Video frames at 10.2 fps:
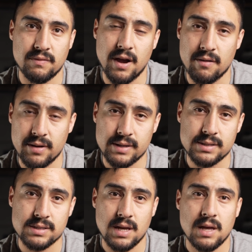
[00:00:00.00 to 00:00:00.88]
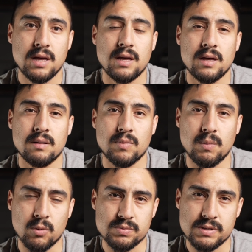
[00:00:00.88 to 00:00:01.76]
of areas, but
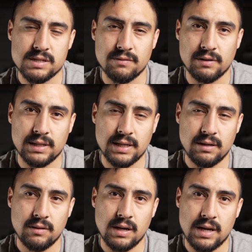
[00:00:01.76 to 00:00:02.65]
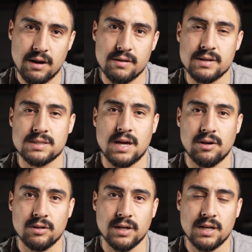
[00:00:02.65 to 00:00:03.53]
more specifically in areas that
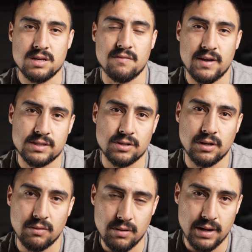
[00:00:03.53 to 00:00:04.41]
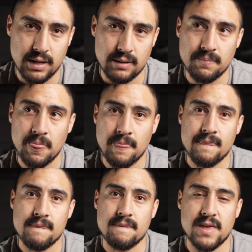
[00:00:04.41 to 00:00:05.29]
you're looking to advance your career in,
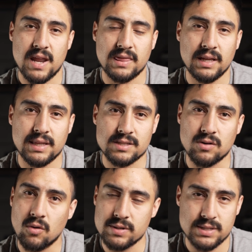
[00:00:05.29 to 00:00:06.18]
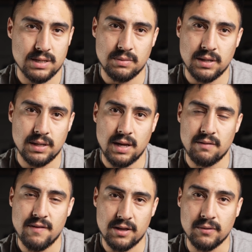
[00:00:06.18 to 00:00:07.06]
then I think that's always going to be a
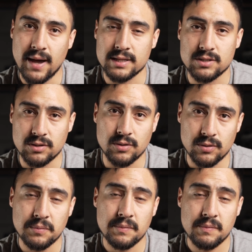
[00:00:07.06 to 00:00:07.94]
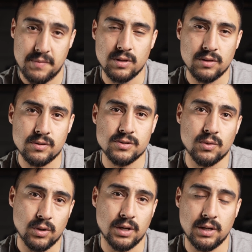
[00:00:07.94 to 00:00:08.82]
value add to you and those
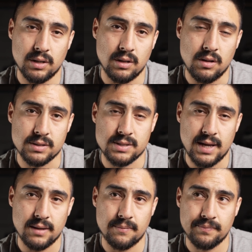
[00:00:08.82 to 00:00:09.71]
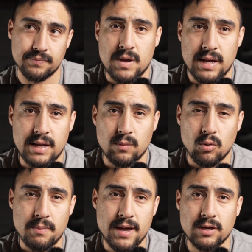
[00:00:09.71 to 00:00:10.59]
you're working alongside, and
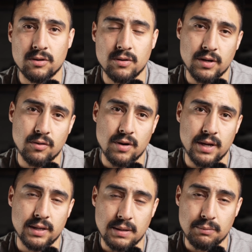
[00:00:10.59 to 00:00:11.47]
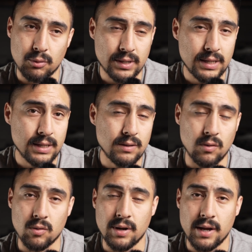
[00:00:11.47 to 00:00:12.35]
will make you a great employee
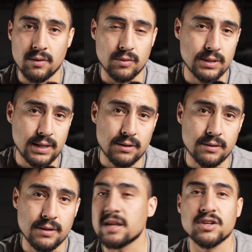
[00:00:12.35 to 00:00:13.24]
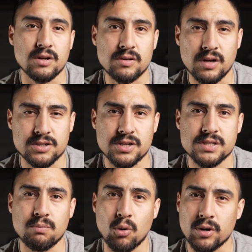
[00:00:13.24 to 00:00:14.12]
or leader. In general, are
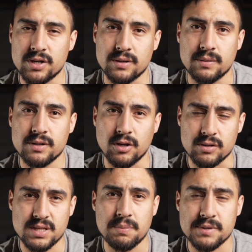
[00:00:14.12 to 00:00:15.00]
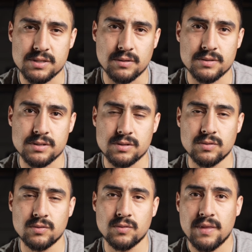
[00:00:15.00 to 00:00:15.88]
just important, stepping stones
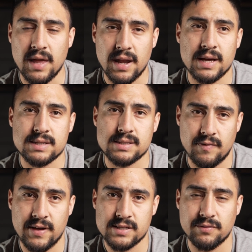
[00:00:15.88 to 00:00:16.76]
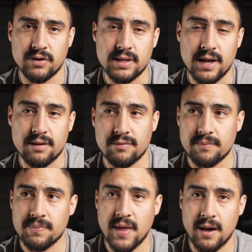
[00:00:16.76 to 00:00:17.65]
to that next phase of your life.
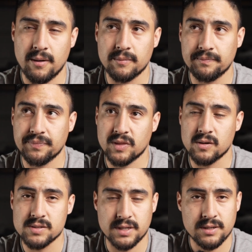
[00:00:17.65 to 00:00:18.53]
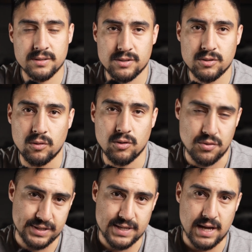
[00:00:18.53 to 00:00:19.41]
Now, those skills, you don't
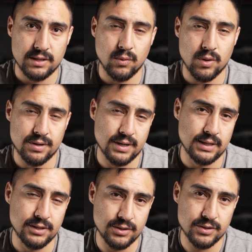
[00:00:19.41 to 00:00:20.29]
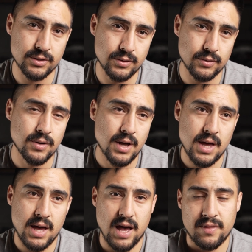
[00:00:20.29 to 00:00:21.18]
know exactly where they're going to lead you to,
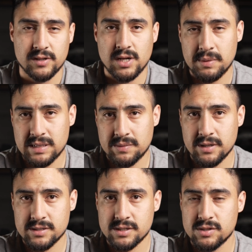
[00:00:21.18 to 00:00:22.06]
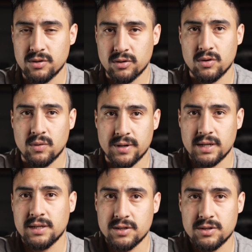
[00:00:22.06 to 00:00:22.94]
and the job experiences, you don't know where they're
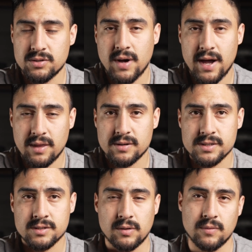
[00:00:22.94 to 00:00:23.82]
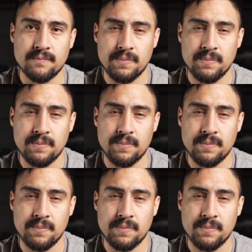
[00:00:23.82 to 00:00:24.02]
going to lead you to either. So